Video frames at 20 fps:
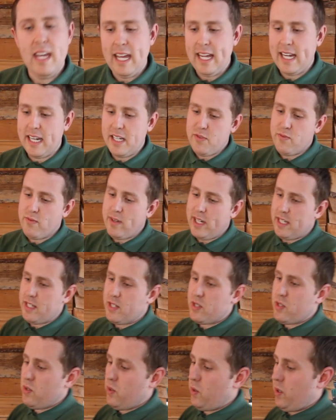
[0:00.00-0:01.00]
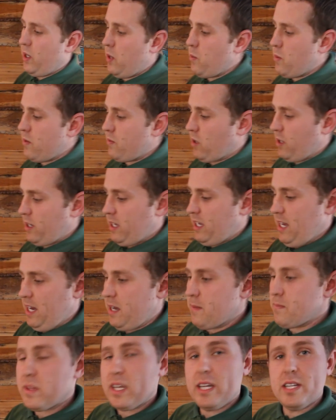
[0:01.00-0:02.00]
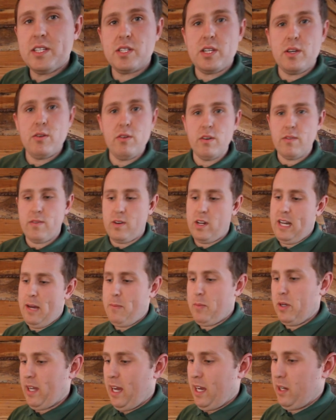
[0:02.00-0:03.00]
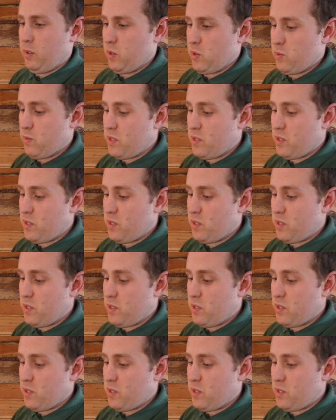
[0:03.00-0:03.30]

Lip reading: guys, right, so who we've got here is 2 of our leopard geckos.